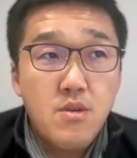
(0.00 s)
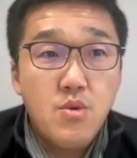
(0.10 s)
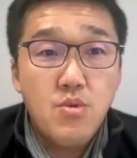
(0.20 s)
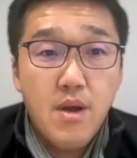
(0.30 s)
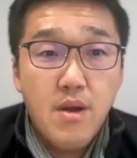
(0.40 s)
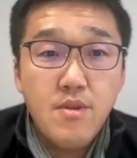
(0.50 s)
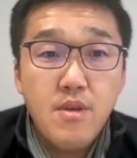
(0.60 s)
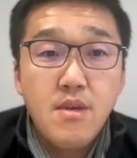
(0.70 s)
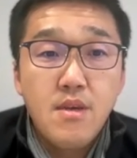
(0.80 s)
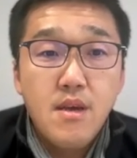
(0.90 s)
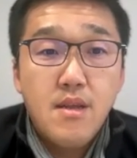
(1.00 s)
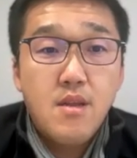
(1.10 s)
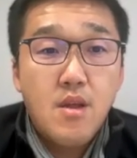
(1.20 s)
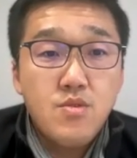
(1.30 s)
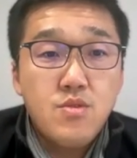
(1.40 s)
UGround. And
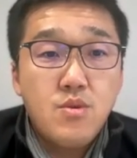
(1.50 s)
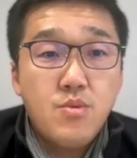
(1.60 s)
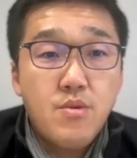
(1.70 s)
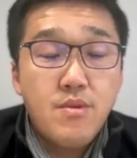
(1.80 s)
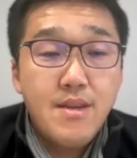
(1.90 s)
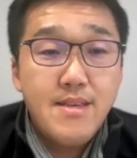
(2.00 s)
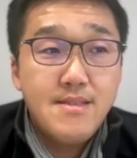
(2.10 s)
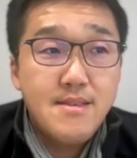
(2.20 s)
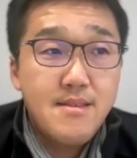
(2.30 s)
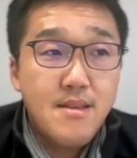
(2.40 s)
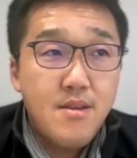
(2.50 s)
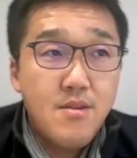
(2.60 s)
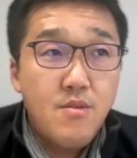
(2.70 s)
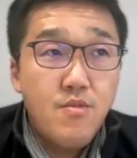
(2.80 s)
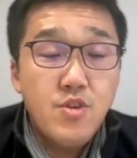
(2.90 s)
then also we're releasing
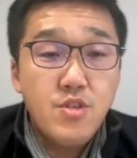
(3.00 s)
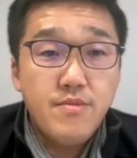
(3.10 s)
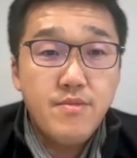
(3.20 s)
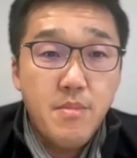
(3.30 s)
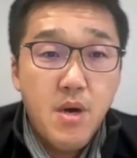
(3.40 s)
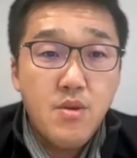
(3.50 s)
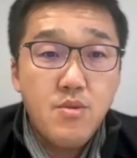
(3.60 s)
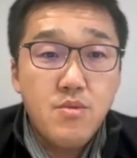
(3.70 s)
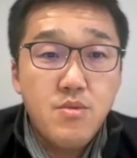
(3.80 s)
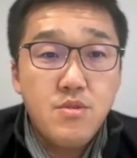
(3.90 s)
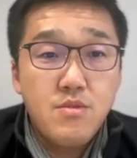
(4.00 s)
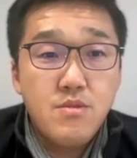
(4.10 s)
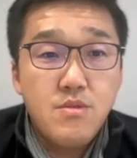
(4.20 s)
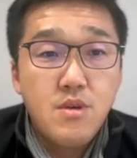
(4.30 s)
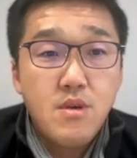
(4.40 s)
another version of the model
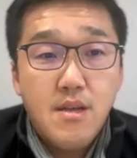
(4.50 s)
to